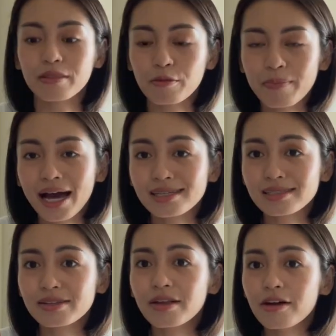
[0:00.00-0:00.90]
The
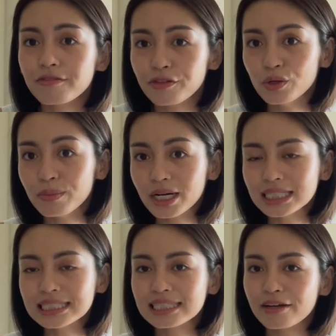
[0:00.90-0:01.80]
past few
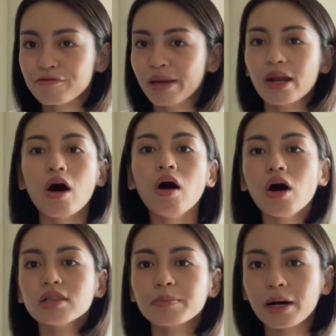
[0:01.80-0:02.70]
months have been
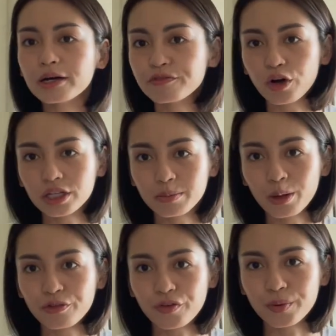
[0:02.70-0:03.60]
all about volleyball
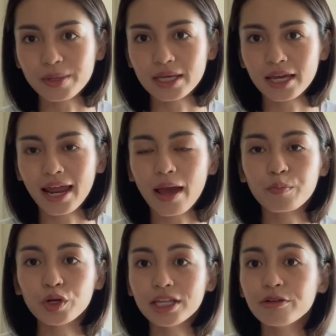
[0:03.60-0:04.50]
for me, and I'm
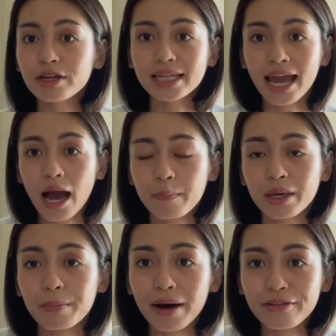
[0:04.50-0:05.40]
really, really happy
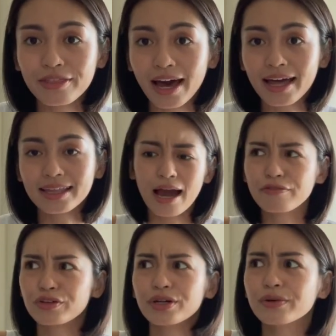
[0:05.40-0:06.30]
about that.
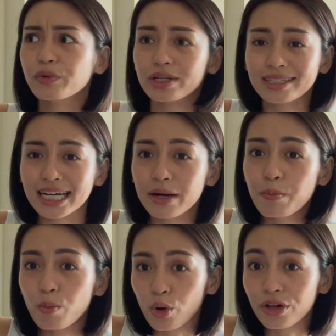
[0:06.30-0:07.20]
After what,
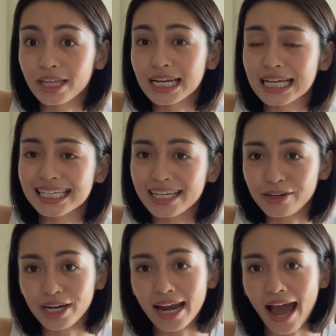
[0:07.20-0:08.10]
more than a year
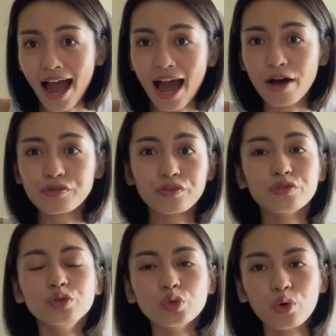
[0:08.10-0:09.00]
and a half of
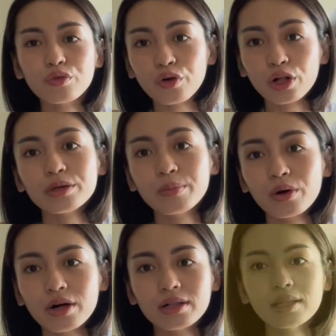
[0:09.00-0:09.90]
no
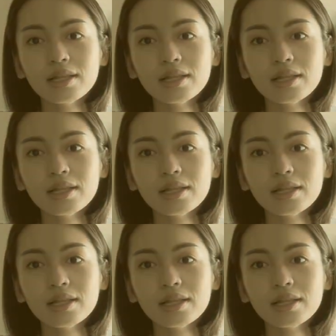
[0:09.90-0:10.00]
volleyball.